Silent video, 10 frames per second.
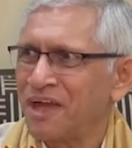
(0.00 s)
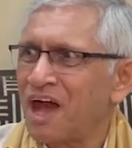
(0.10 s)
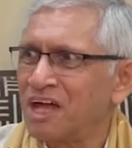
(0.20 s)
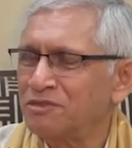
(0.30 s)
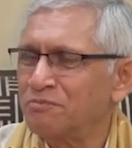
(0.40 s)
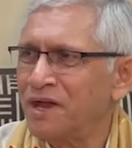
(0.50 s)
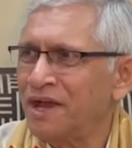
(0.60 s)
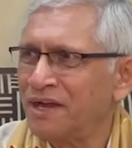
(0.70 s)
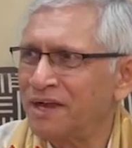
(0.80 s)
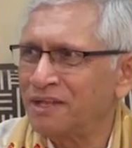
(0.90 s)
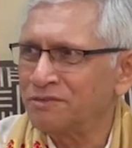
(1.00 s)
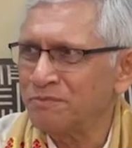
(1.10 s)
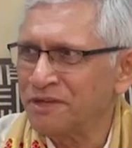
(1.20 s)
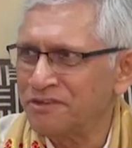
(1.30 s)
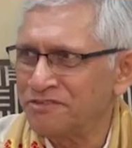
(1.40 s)
Atma and
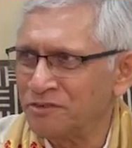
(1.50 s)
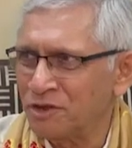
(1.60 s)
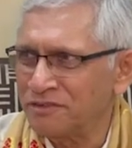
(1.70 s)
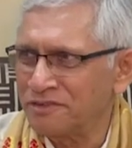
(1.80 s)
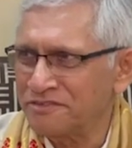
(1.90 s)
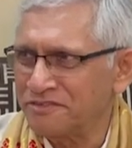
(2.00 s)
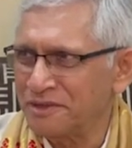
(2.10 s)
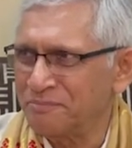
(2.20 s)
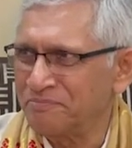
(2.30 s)
Atman is not the same.